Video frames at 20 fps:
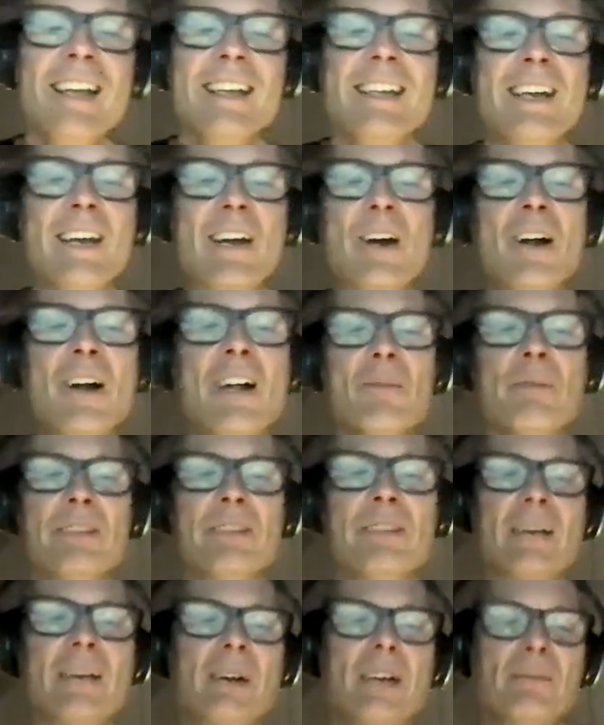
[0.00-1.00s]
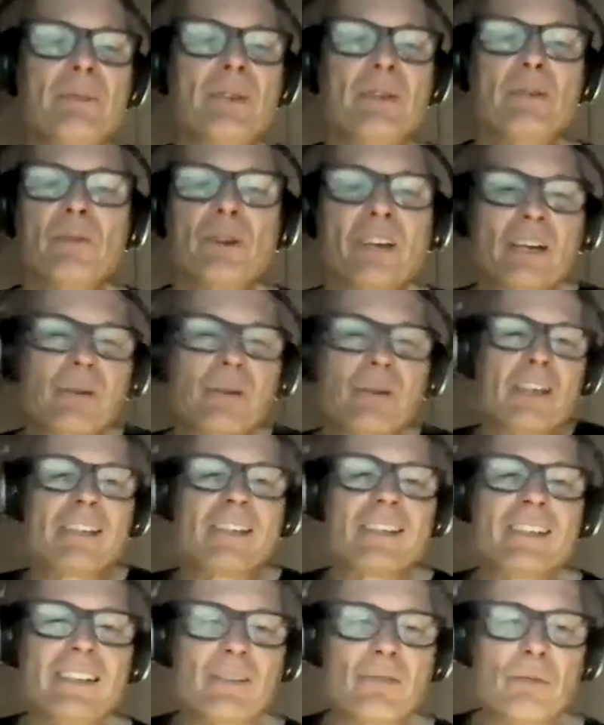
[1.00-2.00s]
you know, but that might be when I'm
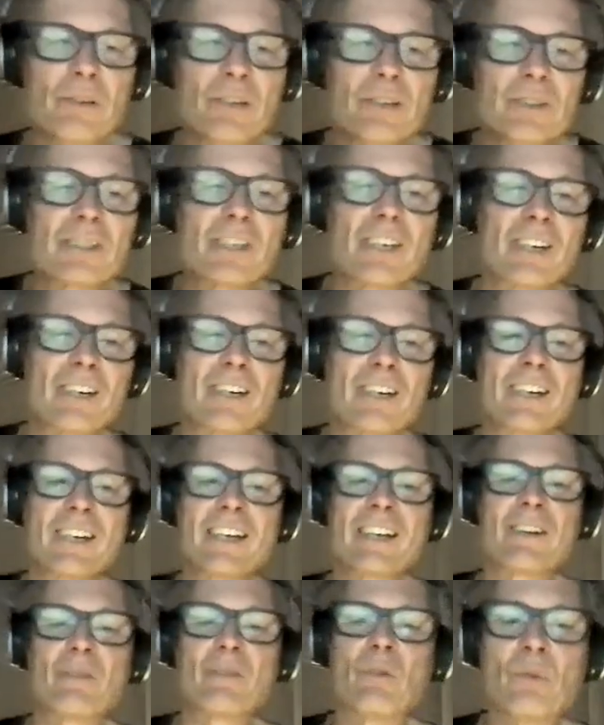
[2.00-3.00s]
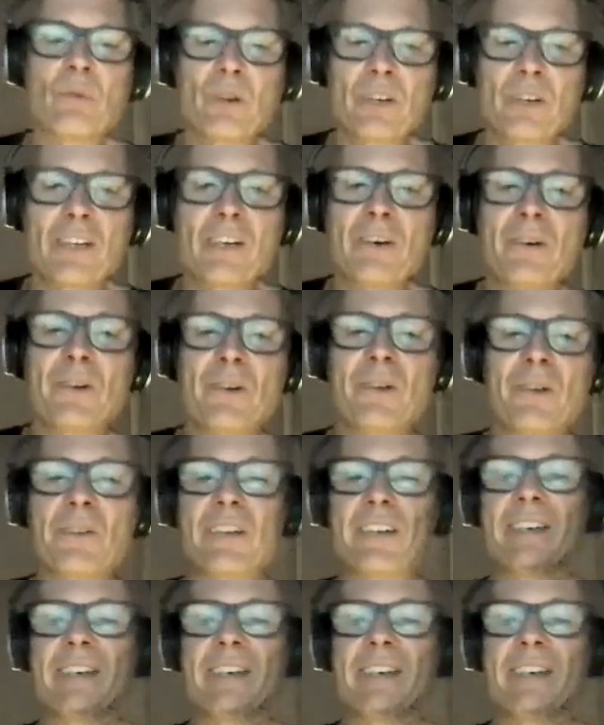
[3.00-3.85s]
like in a wheelchair, like really old.